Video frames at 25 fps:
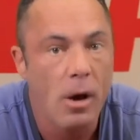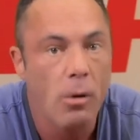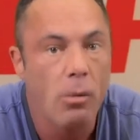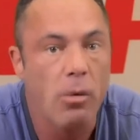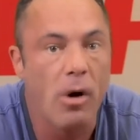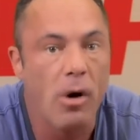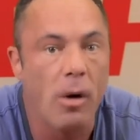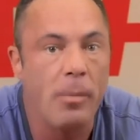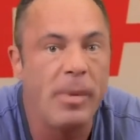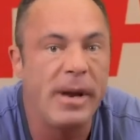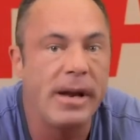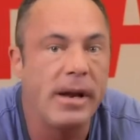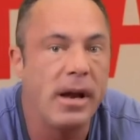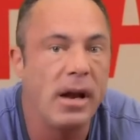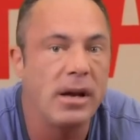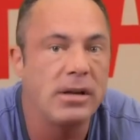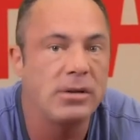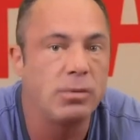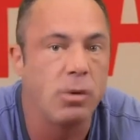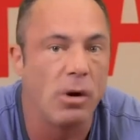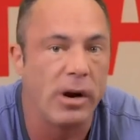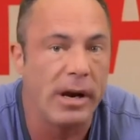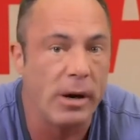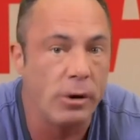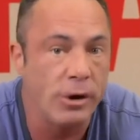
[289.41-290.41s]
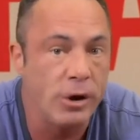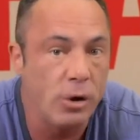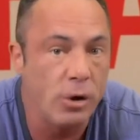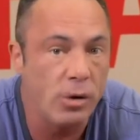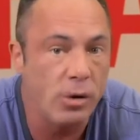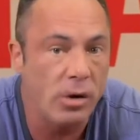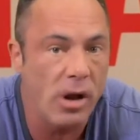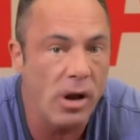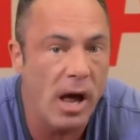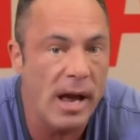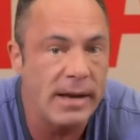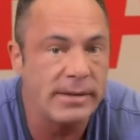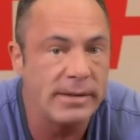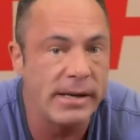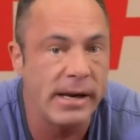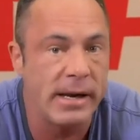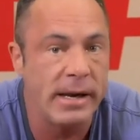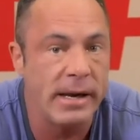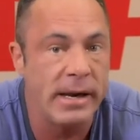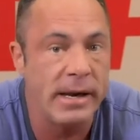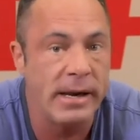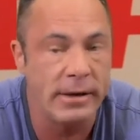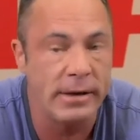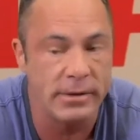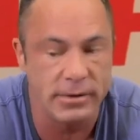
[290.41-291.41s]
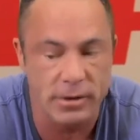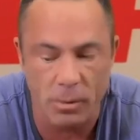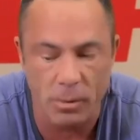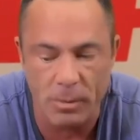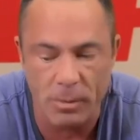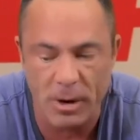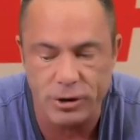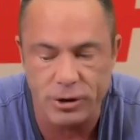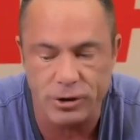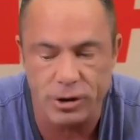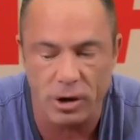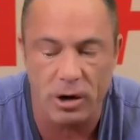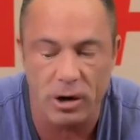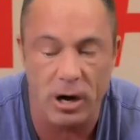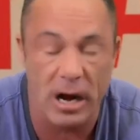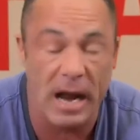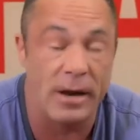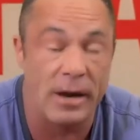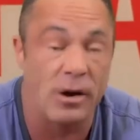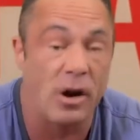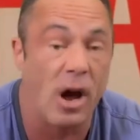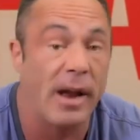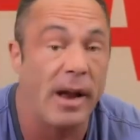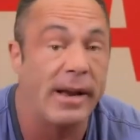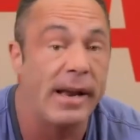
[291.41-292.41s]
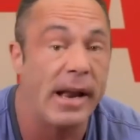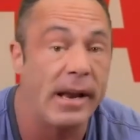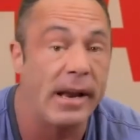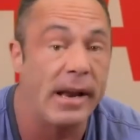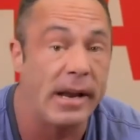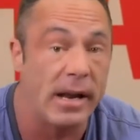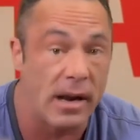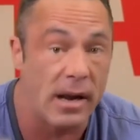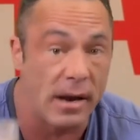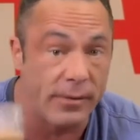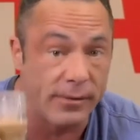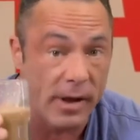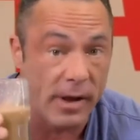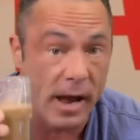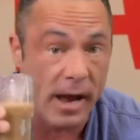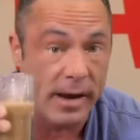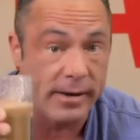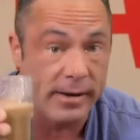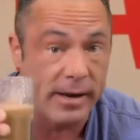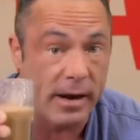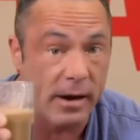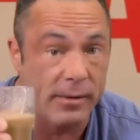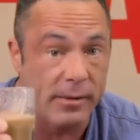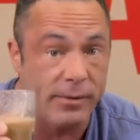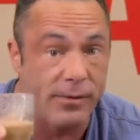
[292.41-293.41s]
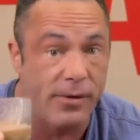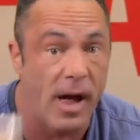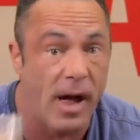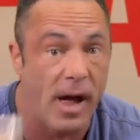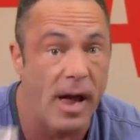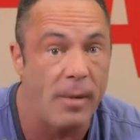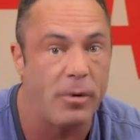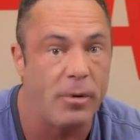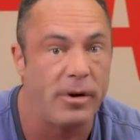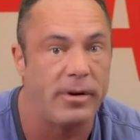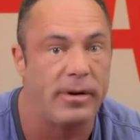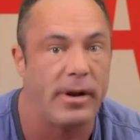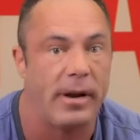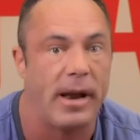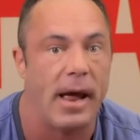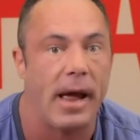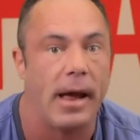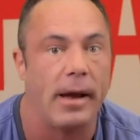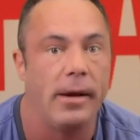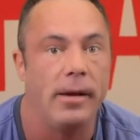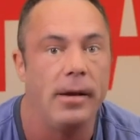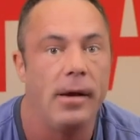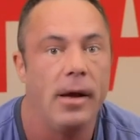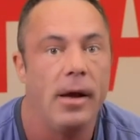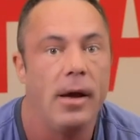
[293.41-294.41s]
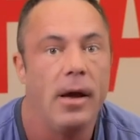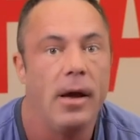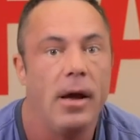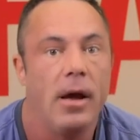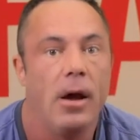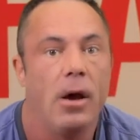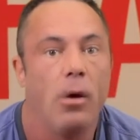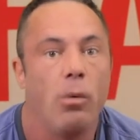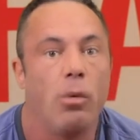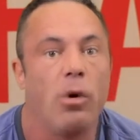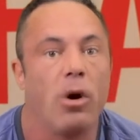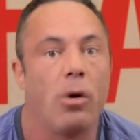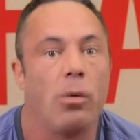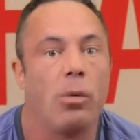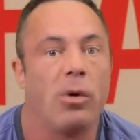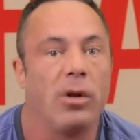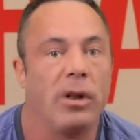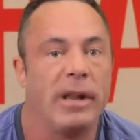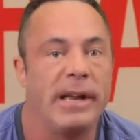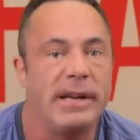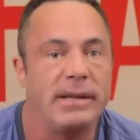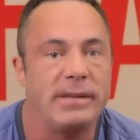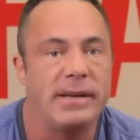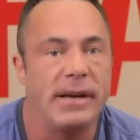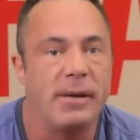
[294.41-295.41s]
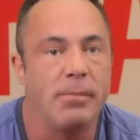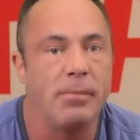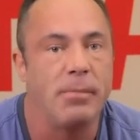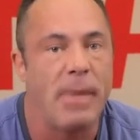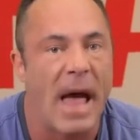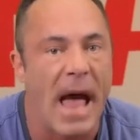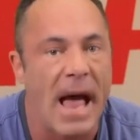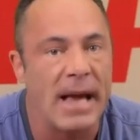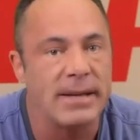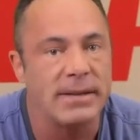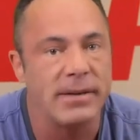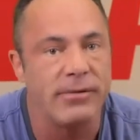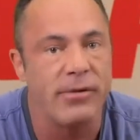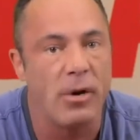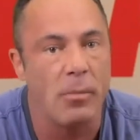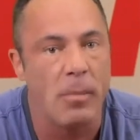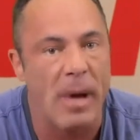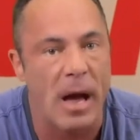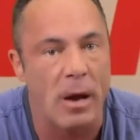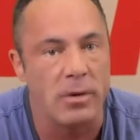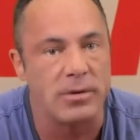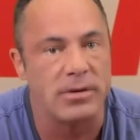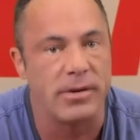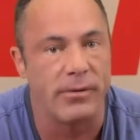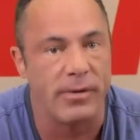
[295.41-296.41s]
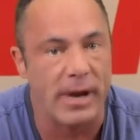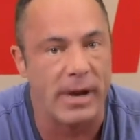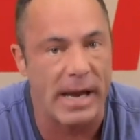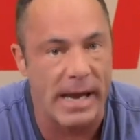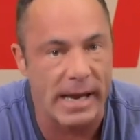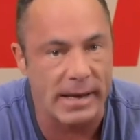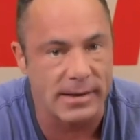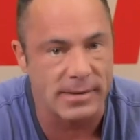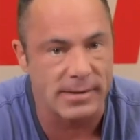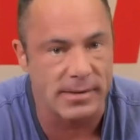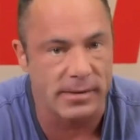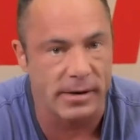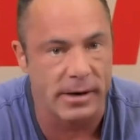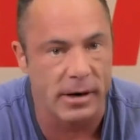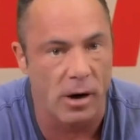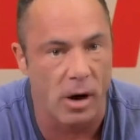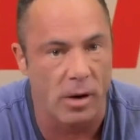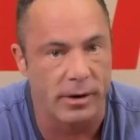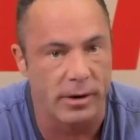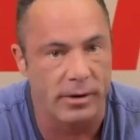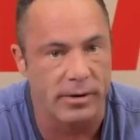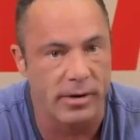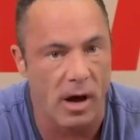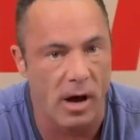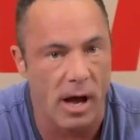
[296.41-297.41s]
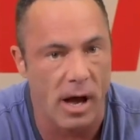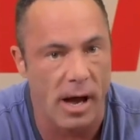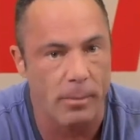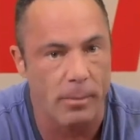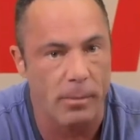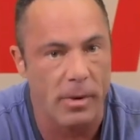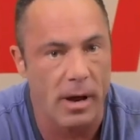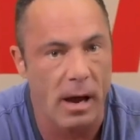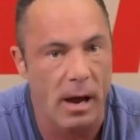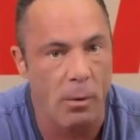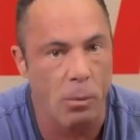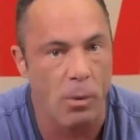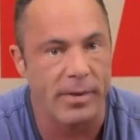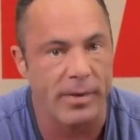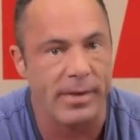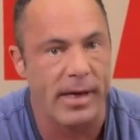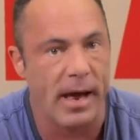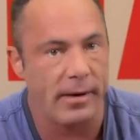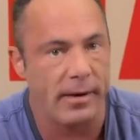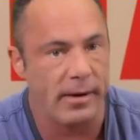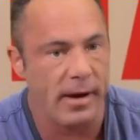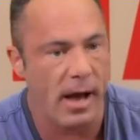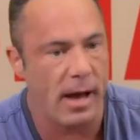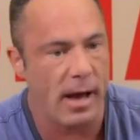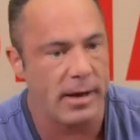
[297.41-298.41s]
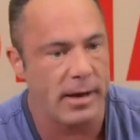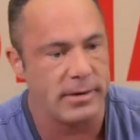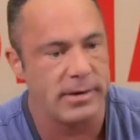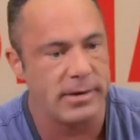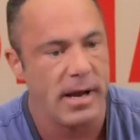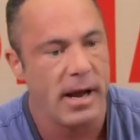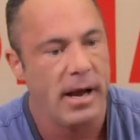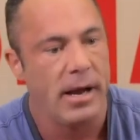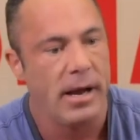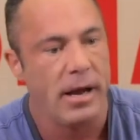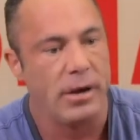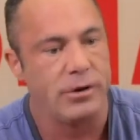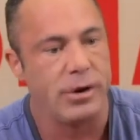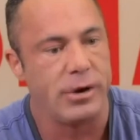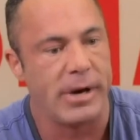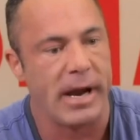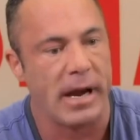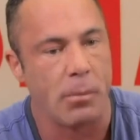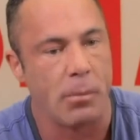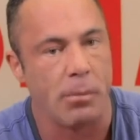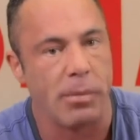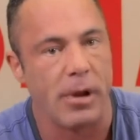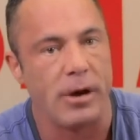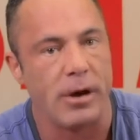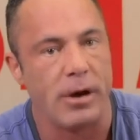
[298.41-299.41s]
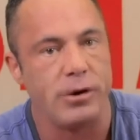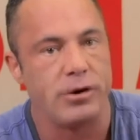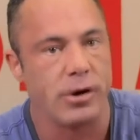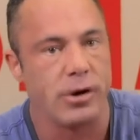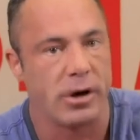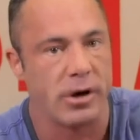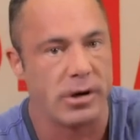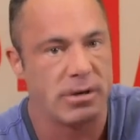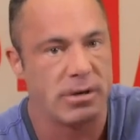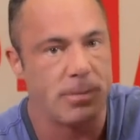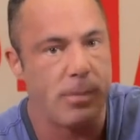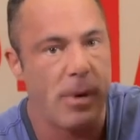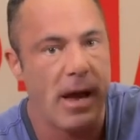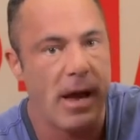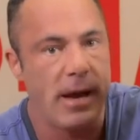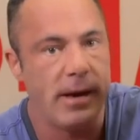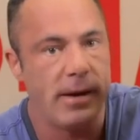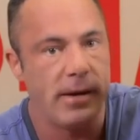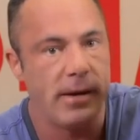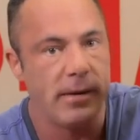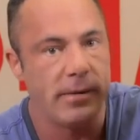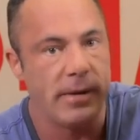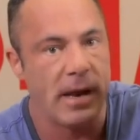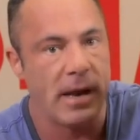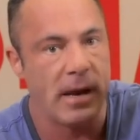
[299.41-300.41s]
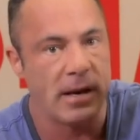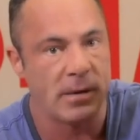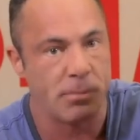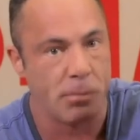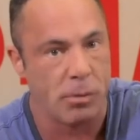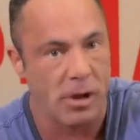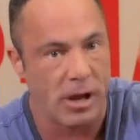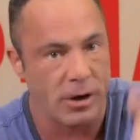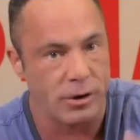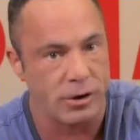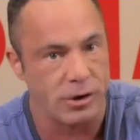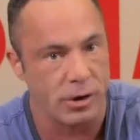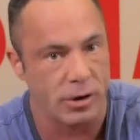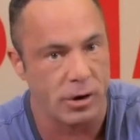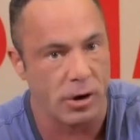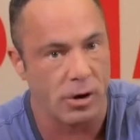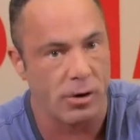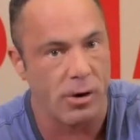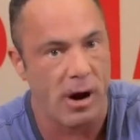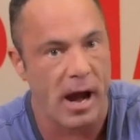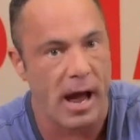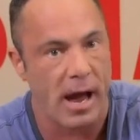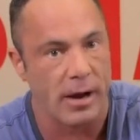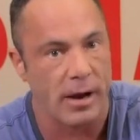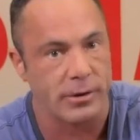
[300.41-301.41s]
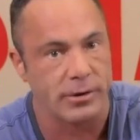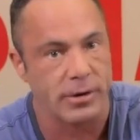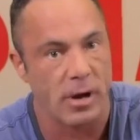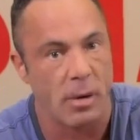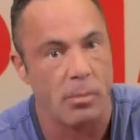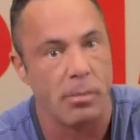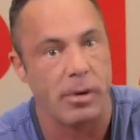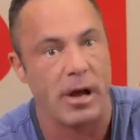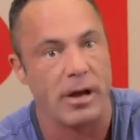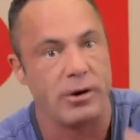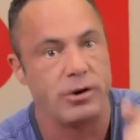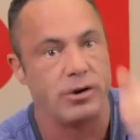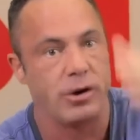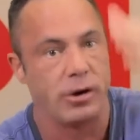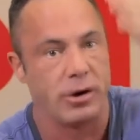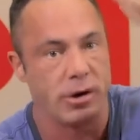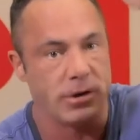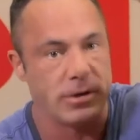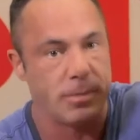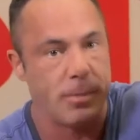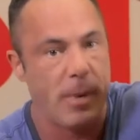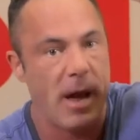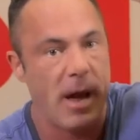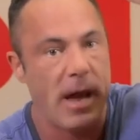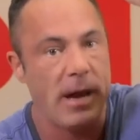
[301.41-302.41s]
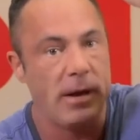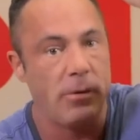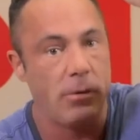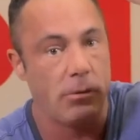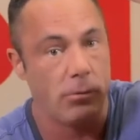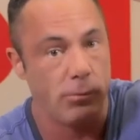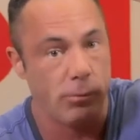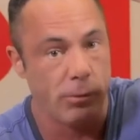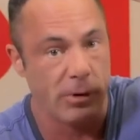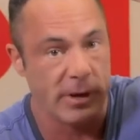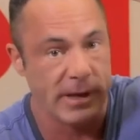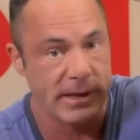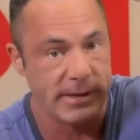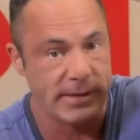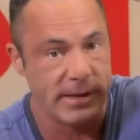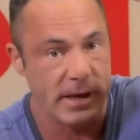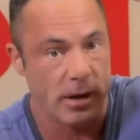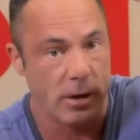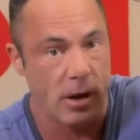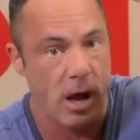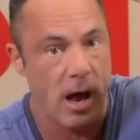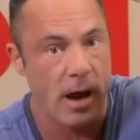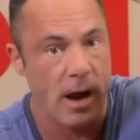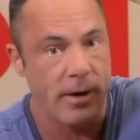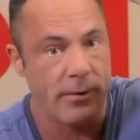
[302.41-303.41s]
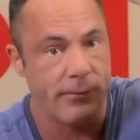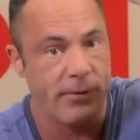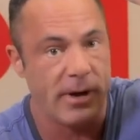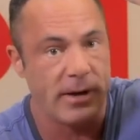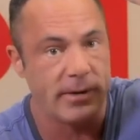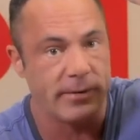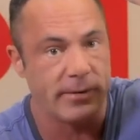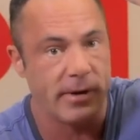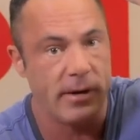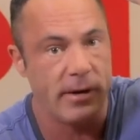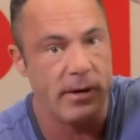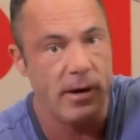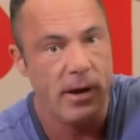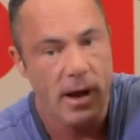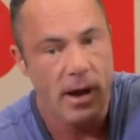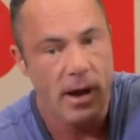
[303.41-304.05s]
Well, because we're utilizing and eating so much sugar and not getting enough dietary fiber today, we're releasing massive amounts of insulin all the time. And what that does is you get a blood sugar spike, then a blood sugar crash. A blood sugar spike, releasing a lot of insulin,